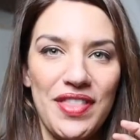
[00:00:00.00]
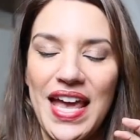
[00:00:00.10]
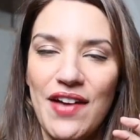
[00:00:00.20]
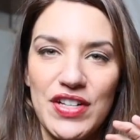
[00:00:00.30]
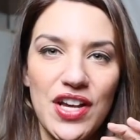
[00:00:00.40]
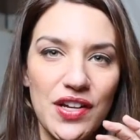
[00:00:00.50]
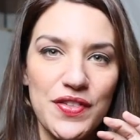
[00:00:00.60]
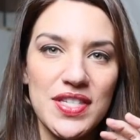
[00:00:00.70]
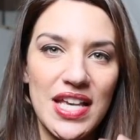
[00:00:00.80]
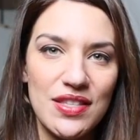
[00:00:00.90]
they have a ton
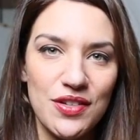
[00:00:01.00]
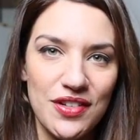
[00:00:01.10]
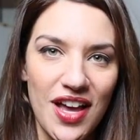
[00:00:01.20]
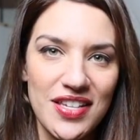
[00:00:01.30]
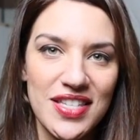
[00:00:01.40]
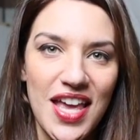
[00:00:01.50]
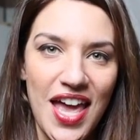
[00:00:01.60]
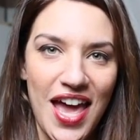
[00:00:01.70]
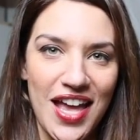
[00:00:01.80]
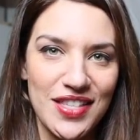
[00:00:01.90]
of sensor dust,
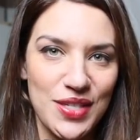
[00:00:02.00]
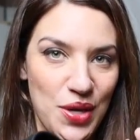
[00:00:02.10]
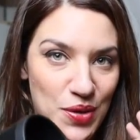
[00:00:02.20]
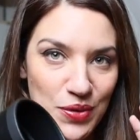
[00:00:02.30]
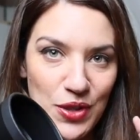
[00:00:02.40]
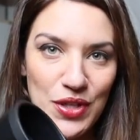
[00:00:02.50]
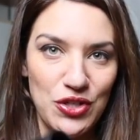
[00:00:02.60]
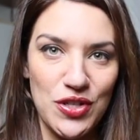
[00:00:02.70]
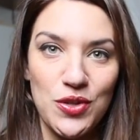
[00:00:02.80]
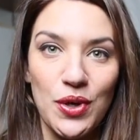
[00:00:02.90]
and so you can
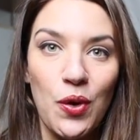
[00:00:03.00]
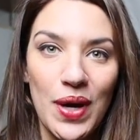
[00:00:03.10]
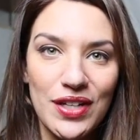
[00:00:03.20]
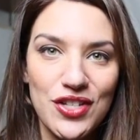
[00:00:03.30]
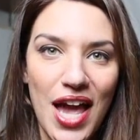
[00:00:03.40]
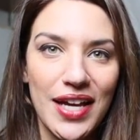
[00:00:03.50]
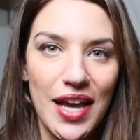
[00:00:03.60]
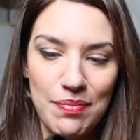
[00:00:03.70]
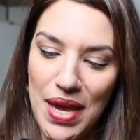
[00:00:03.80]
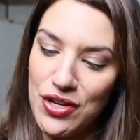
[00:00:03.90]
just do a quick check
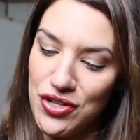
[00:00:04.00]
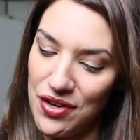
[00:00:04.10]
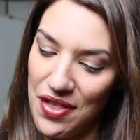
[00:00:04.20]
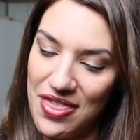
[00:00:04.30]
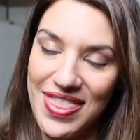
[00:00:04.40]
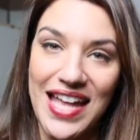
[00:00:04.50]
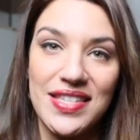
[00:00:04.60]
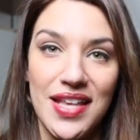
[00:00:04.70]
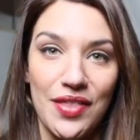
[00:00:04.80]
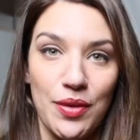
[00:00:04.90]
and make sure
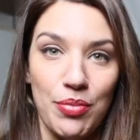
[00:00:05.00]
that's not the